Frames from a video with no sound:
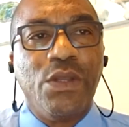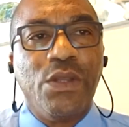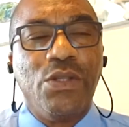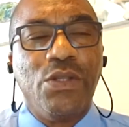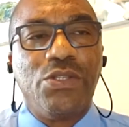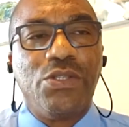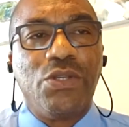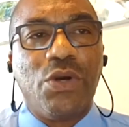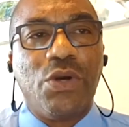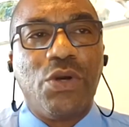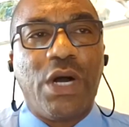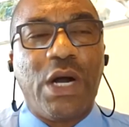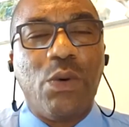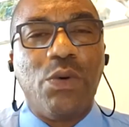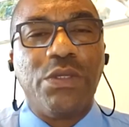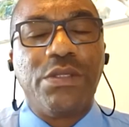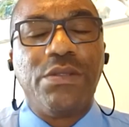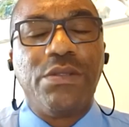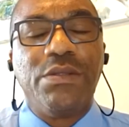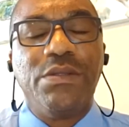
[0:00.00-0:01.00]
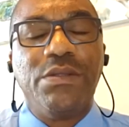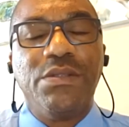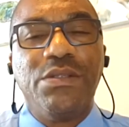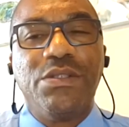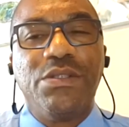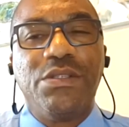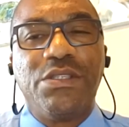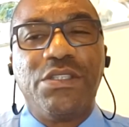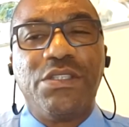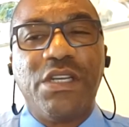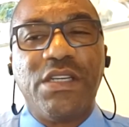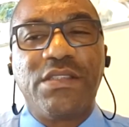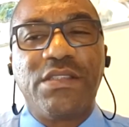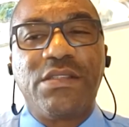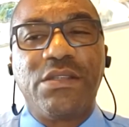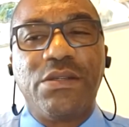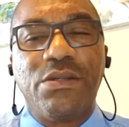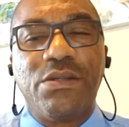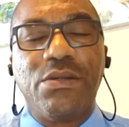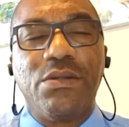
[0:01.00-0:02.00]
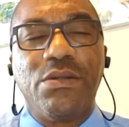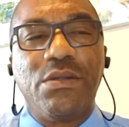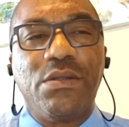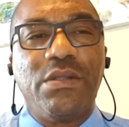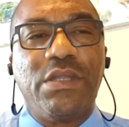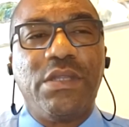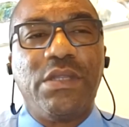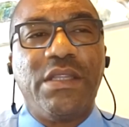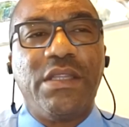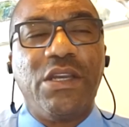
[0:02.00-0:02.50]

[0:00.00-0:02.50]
So I would suggest that